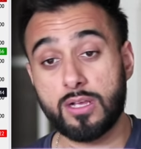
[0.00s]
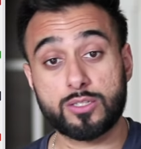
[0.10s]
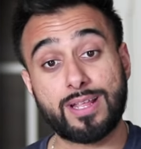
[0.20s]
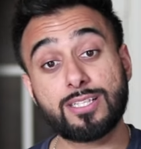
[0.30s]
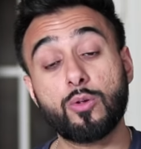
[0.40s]

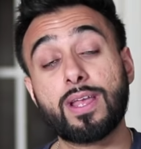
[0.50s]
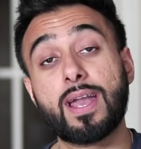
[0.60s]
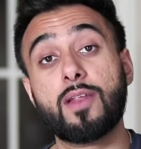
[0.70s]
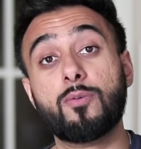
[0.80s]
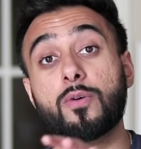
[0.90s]
So that's looking
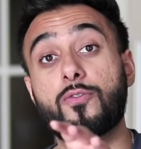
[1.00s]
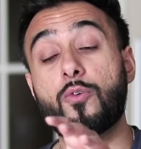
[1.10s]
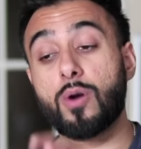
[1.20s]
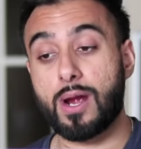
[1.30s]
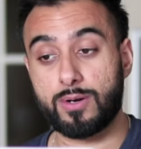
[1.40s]
at it from the
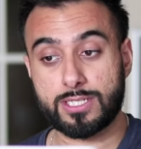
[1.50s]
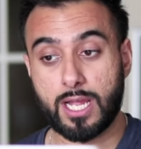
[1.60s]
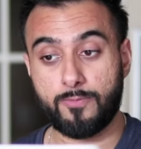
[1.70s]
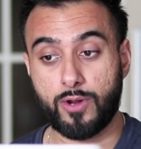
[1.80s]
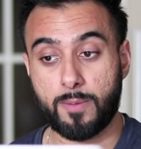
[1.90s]
4-hour
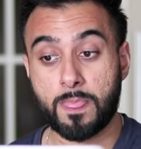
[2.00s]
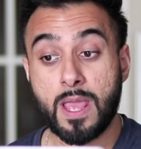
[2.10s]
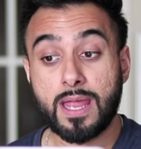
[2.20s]
time frame.